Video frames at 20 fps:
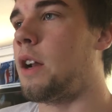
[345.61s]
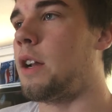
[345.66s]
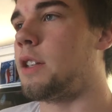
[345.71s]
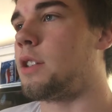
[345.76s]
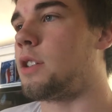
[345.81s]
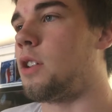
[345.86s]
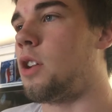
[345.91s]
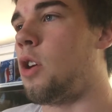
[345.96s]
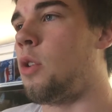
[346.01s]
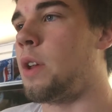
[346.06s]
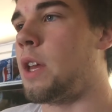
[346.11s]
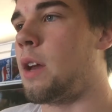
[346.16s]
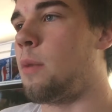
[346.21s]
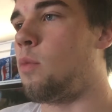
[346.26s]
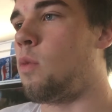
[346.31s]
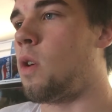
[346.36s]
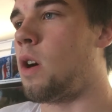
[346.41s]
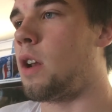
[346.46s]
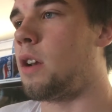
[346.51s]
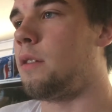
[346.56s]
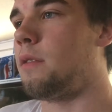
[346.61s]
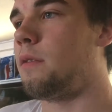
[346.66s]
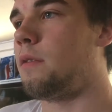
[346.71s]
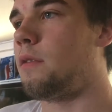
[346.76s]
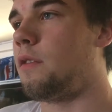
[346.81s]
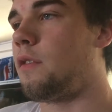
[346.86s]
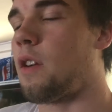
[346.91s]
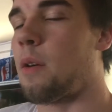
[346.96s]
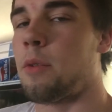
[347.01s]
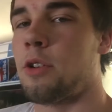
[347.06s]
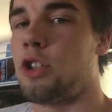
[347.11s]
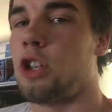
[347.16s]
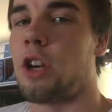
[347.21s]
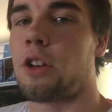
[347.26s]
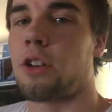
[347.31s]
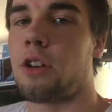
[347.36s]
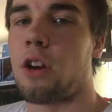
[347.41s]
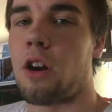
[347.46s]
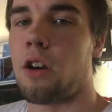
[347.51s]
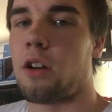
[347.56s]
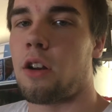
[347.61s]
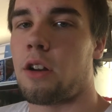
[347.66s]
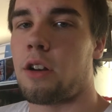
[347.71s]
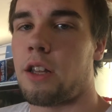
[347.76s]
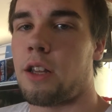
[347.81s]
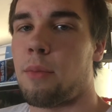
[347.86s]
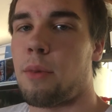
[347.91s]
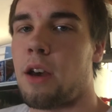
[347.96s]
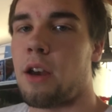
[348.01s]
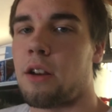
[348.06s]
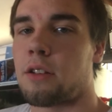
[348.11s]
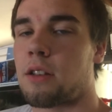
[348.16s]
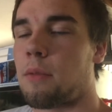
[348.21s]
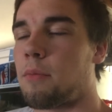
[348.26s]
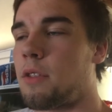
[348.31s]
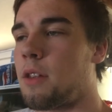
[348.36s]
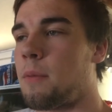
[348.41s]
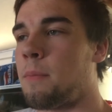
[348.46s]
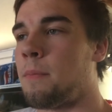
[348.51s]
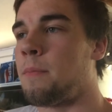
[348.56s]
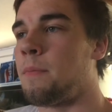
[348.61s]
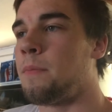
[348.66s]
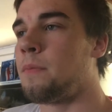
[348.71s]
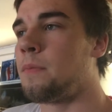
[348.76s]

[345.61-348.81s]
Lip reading: It's an OEM one from a junkyard on eBay or something.